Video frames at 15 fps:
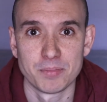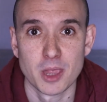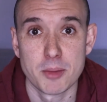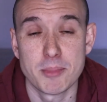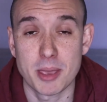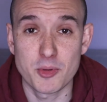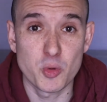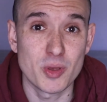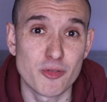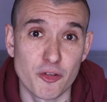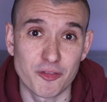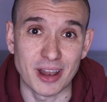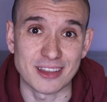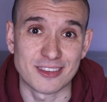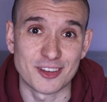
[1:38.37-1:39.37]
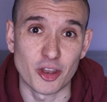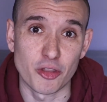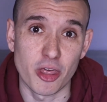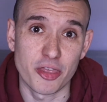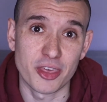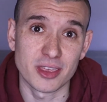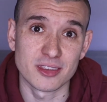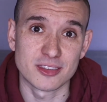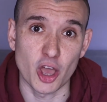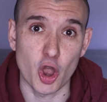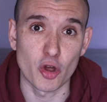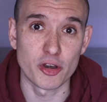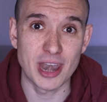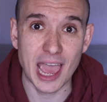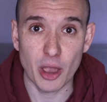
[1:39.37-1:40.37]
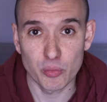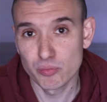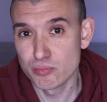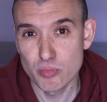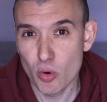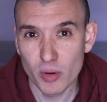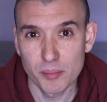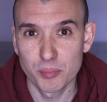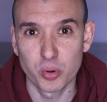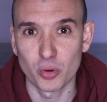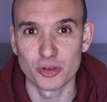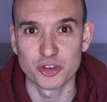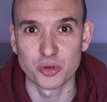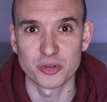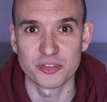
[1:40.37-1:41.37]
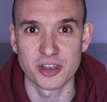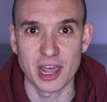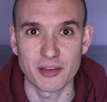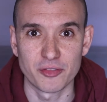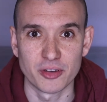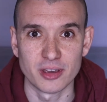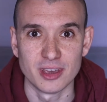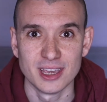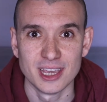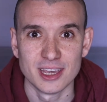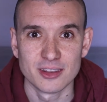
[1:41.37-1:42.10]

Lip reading: Maybe we've reflected on the things that are now more important to us than ever,